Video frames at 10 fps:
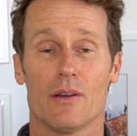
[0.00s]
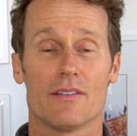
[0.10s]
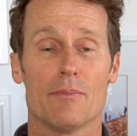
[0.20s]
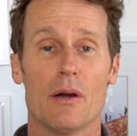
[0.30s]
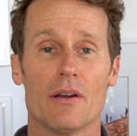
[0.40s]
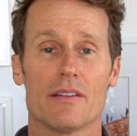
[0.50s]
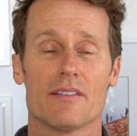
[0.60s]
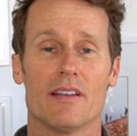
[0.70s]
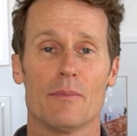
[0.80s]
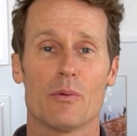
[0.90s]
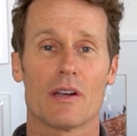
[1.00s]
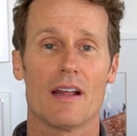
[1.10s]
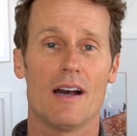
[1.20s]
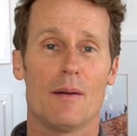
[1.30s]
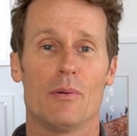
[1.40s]
as a bonus tip, we're going
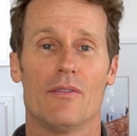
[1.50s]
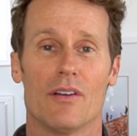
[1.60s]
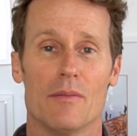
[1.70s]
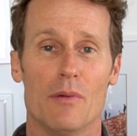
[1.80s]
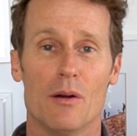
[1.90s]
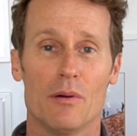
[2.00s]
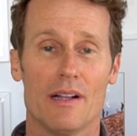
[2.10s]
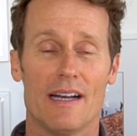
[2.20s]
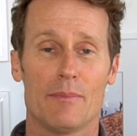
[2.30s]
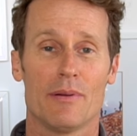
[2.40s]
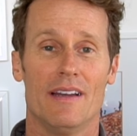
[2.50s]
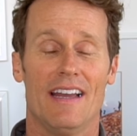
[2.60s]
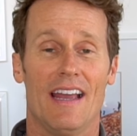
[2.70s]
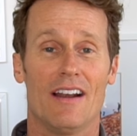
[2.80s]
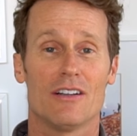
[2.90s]
to hop over to the mobile app
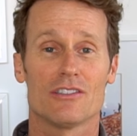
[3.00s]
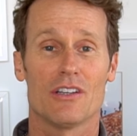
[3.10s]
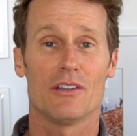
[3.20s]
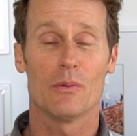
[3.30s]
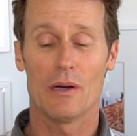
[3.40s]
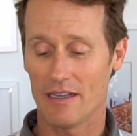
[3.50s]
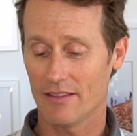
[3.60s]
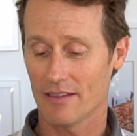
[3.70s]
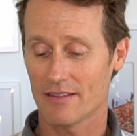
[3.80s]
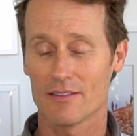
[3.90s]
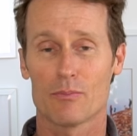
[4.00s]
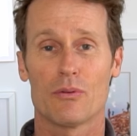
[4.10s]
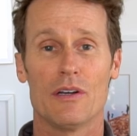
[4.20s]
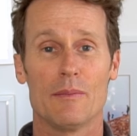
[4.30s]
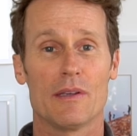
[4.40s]
and I'll show you I think this
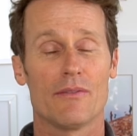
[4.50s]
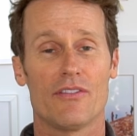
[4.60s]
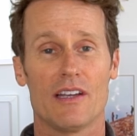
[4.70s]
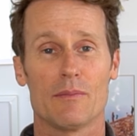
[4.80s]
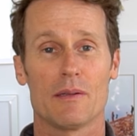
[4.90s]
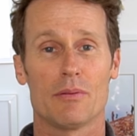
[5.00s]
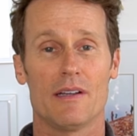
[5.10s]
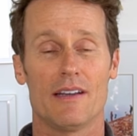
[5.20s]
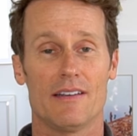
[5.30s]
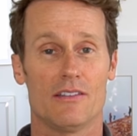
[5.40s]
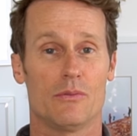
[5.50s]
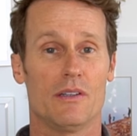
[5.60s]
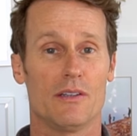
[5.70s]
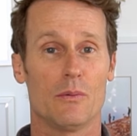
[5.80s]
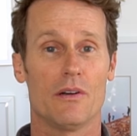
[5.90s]
premium family plan is
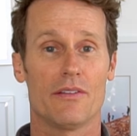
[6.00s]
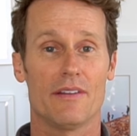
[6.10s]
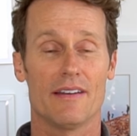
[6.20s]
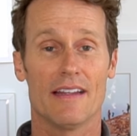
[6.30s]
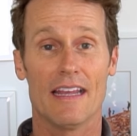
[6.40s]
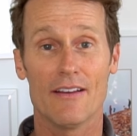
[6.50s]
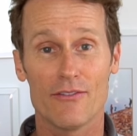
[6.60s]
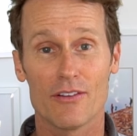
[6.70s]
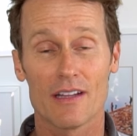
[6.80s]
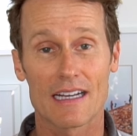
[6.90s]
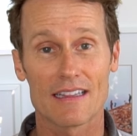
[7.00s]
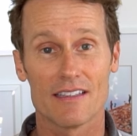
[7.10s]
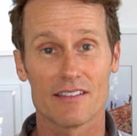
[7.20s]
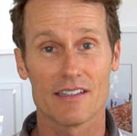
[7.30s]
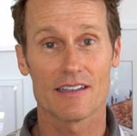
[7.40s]
really worth it if you like
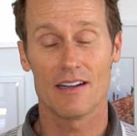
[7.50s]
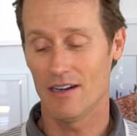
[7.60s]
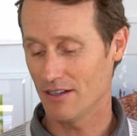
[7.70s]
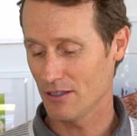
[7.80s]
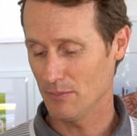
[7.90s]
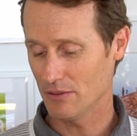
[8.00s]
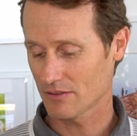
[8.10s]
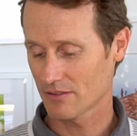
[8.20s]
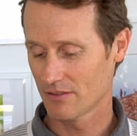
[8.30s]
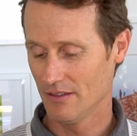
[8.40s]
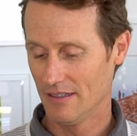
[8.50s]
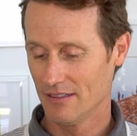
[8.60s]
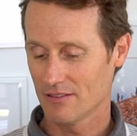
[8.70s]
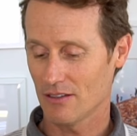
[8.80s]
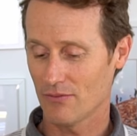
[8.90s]
listening to audiobooks.
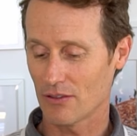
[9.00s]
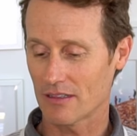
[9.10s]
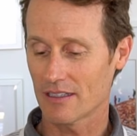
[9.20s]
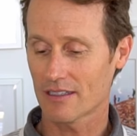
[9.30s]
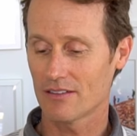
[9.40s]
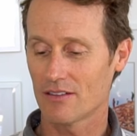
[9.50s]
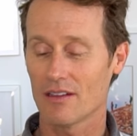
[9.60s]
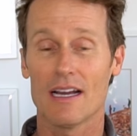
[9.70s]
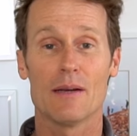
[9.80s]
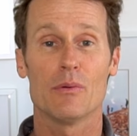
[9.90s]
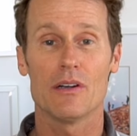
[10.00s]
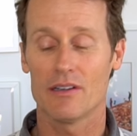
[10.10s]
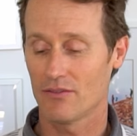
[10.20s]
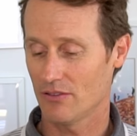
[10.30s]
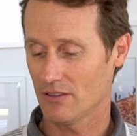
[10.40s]
So, if you click in your
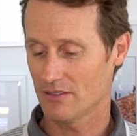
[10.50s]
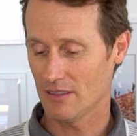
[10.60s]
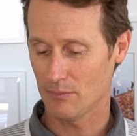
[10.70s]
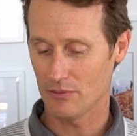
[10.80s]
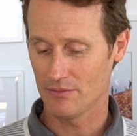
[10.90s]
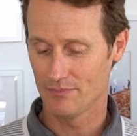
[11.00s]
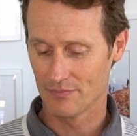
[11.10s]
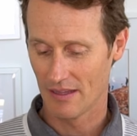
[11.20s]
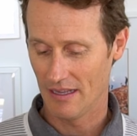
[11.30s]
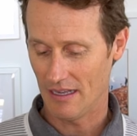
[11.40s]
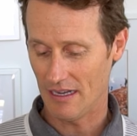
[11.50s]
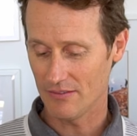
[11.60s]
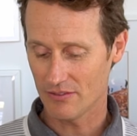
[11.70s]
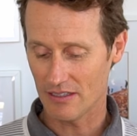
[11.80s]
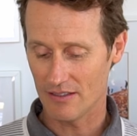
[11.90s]
library, for example,
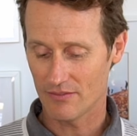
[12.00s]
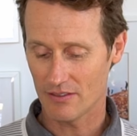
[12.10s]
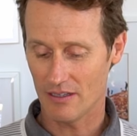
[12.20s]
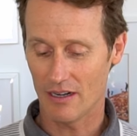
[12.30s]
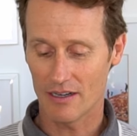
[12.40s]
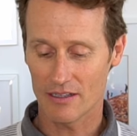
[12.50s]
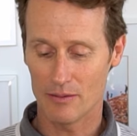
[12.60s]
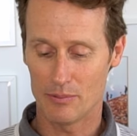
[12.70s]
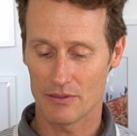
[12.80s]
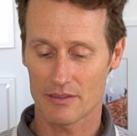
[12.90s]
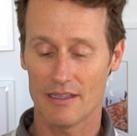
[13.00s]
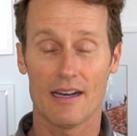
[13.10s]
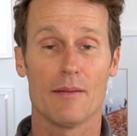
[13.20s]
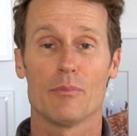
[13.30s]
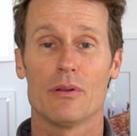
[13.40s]
I've saved an audiobook
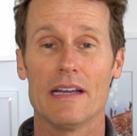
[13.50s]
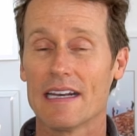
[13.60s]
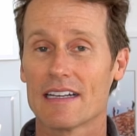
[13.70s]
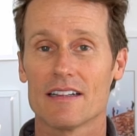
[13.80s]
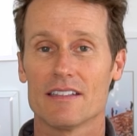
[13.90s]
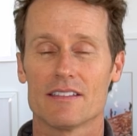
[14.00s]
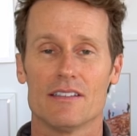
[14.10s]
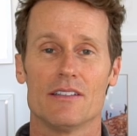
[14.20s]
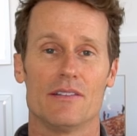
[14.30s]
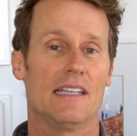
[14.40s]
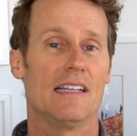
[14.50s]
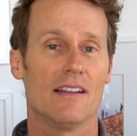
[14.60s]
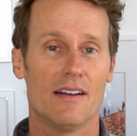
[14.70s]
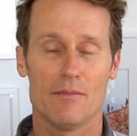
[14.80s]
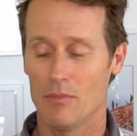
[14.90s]
that I'm planning to listen to,
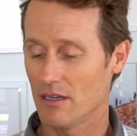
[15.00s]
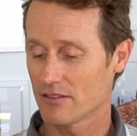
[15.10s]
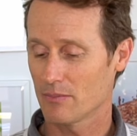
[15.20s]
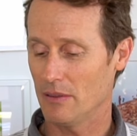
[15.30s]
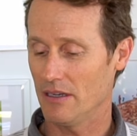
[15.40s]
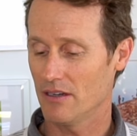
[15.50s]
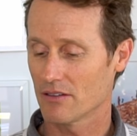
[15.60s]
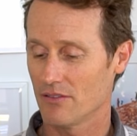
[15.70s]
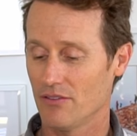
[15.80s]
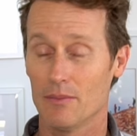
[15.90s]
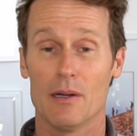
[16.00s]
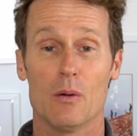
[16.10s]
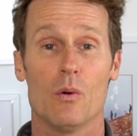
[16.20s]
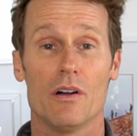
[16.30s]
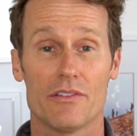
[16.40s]
Elon Musk's biography by
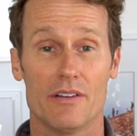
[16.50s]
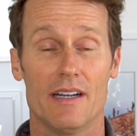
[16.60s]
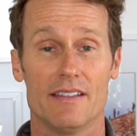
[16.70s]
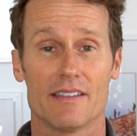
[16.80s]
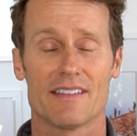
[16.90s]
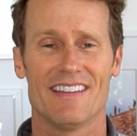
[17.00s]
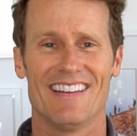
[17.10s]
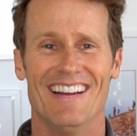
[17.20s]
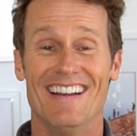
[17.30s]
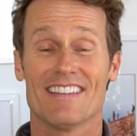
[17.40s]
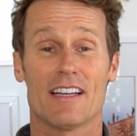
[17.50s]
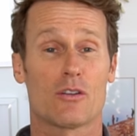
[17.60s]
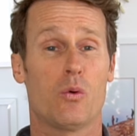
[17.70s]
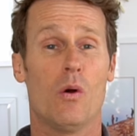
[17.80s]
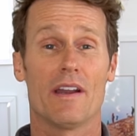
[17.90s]
Walter Isaacson. It's
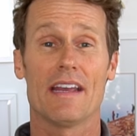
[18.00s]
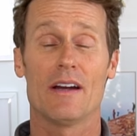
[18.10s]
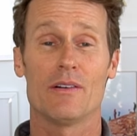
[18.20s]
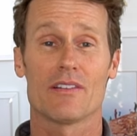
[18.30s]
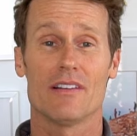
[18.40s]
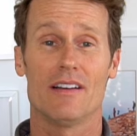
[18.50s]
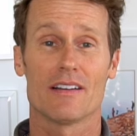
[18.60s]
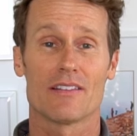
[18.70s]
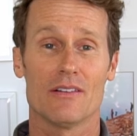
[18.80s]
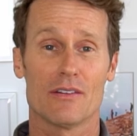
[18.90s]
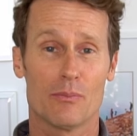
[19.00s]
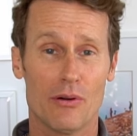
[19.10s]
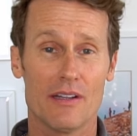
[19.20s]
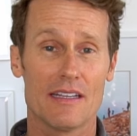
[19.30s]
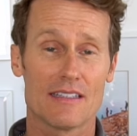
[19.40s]
like 20 hours long, so it's
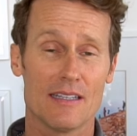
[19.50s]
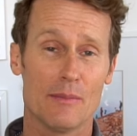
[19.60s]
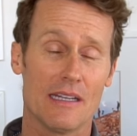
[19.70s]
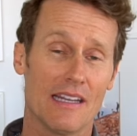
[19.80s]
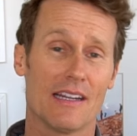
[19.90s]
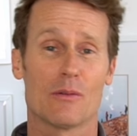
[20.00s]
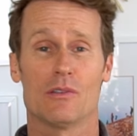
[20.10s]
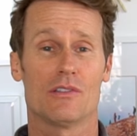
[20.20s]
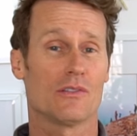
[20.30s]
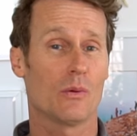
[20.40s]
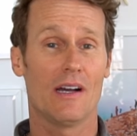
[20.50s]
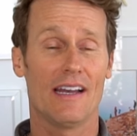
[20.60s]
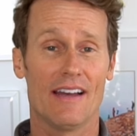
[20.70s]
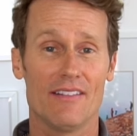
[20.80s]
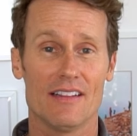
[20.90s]
pretty intimidating, which is why
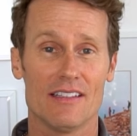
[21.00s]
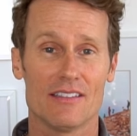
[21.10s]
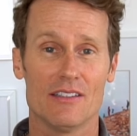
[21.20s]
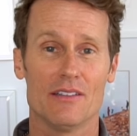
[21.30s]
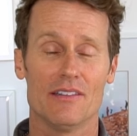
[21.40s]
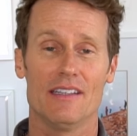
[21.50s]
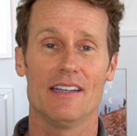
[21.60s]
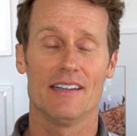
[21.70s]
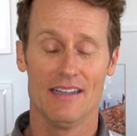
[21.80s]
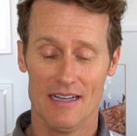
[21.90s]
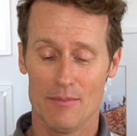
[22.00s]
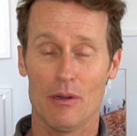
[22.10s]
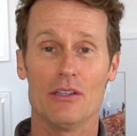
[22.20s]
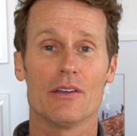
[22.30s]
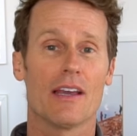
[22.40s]
I haven't listened to it yet.
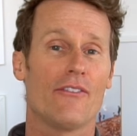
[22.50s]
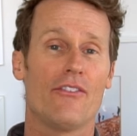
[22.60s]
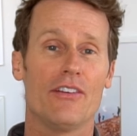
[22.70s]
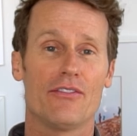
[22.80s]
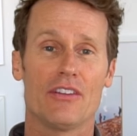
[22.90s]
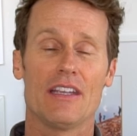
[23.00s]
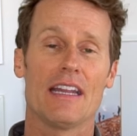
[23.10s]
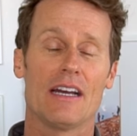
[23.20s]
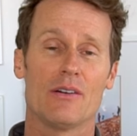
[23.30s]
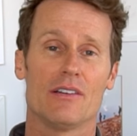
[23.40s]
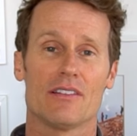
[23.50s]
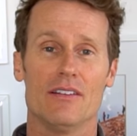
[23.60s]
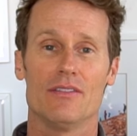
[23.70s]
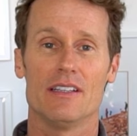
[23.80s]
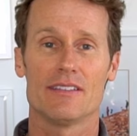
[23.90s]
But you get 15 hours
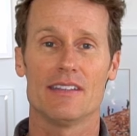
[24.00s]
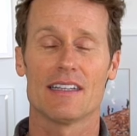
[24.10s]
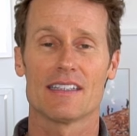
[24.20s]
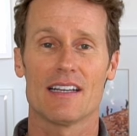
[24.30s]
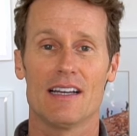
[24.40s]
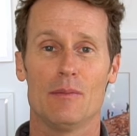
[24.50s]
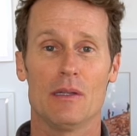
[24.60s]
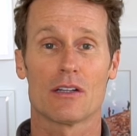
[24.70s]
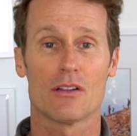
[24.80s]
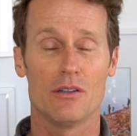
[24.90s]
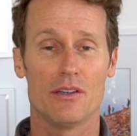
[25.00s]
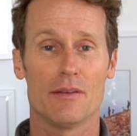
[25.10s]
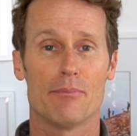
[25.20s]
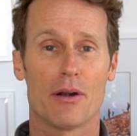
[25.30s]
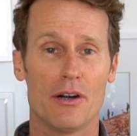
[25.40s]
of listening time
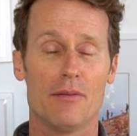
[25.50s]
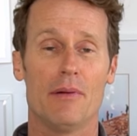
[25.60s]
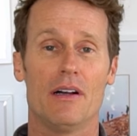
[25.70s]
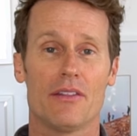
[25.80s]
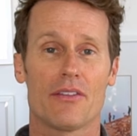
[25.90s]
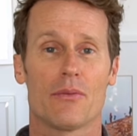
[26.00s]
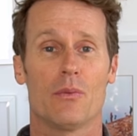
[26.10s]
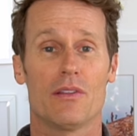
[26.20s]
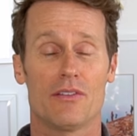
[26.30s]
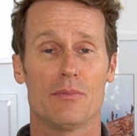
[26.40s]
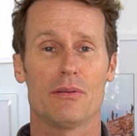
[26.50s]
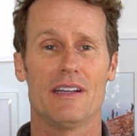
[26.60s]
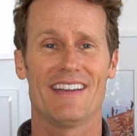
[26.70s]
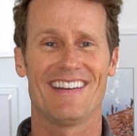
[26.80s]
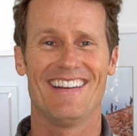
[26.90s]
included per month with your
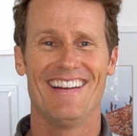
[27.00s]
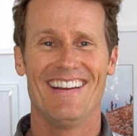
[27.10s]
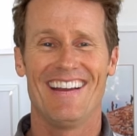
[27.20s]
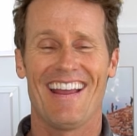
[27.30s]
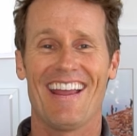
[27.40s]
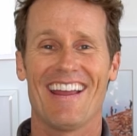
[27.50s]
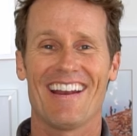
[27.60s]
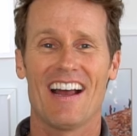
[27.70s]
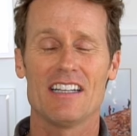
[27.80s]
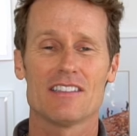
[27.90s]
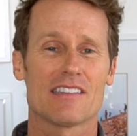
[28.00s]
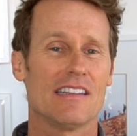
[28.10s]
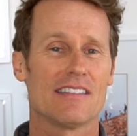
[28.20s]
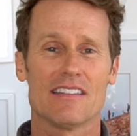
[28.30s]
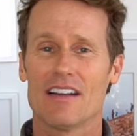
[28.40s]
plan. And I just
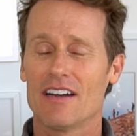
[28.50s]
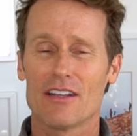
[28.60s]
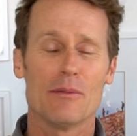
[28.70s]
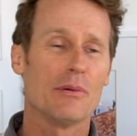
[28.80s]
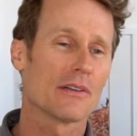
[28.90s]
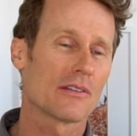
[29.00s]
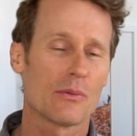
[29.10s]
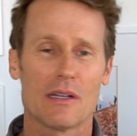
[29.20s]
listen to audiobooks when